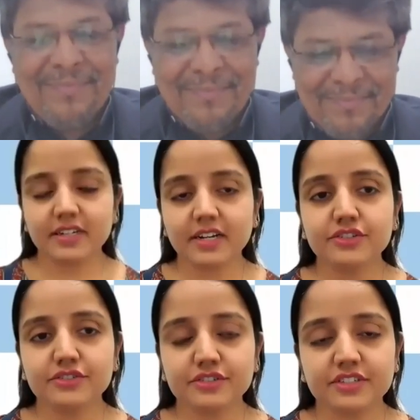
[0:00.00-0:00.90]
Got it.
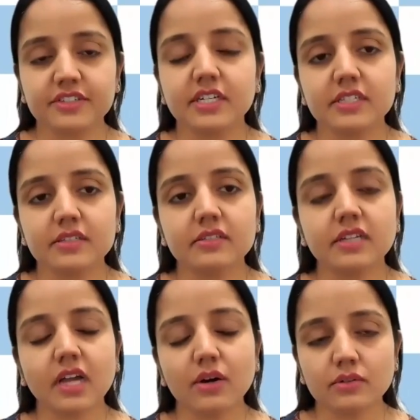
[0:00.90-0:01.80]
Understood, sir. So
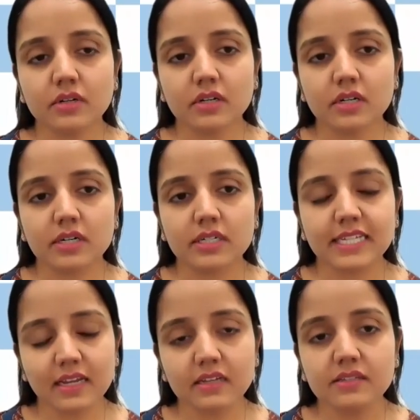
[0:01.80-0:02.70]
now
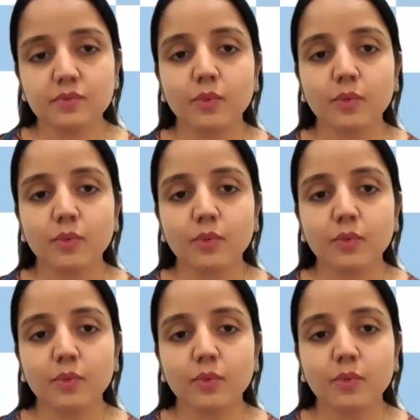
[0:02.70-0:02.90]
tell us,